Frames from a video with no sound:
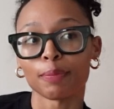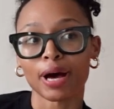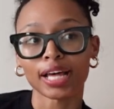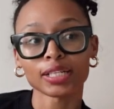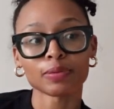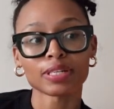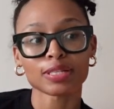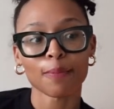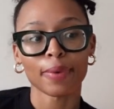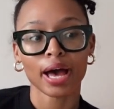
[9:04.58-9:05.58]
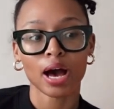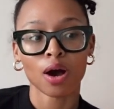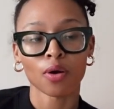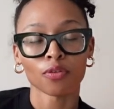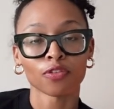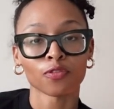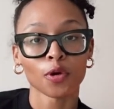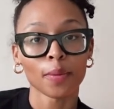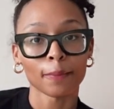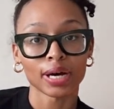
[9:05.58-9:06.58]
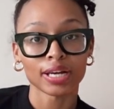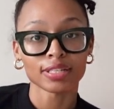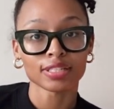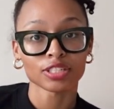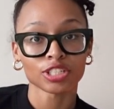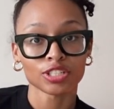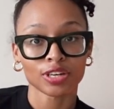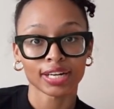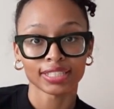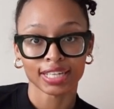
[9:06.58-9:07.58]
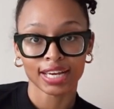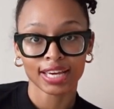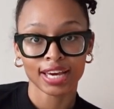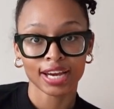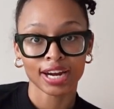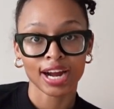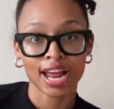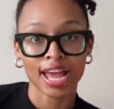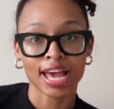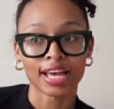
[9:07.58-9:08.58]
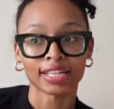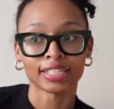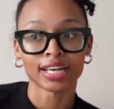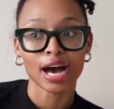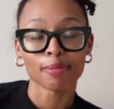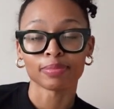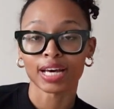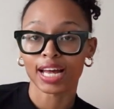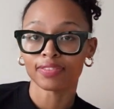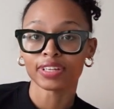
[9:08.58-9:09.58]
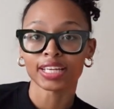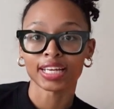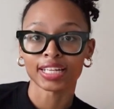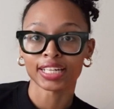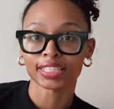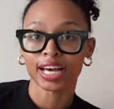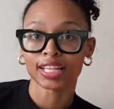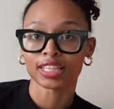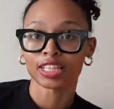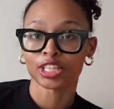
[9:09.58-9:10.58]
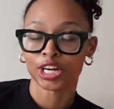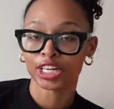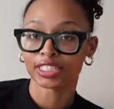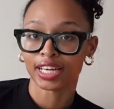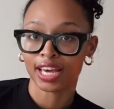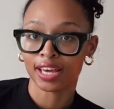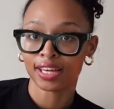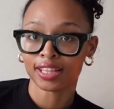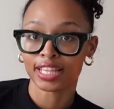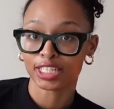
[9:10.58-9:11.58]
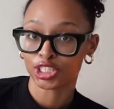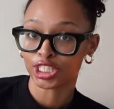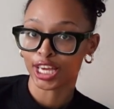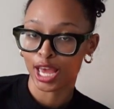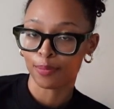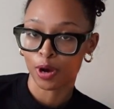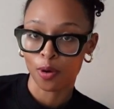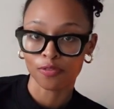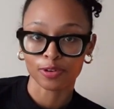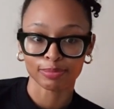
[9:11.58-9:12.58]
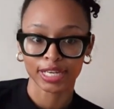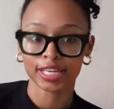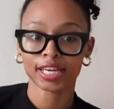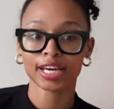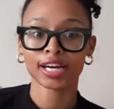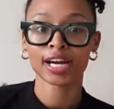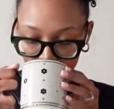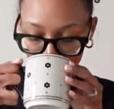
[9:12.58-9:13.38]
Mila was about 4 months, she started daycare, and I'm not even kidding, like the third day that she came home from daycare,